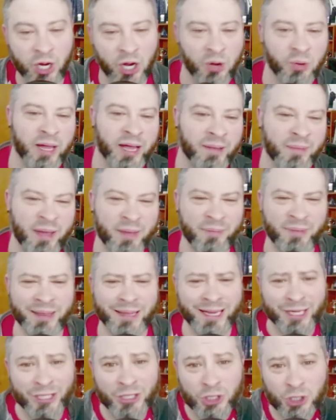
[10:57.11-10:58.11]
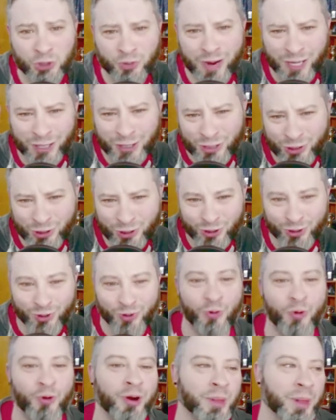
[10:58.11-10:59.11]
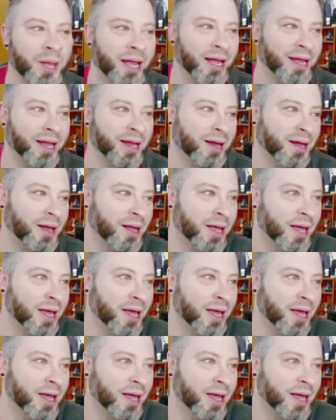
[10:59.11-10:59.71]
like maybe like a treasure or like a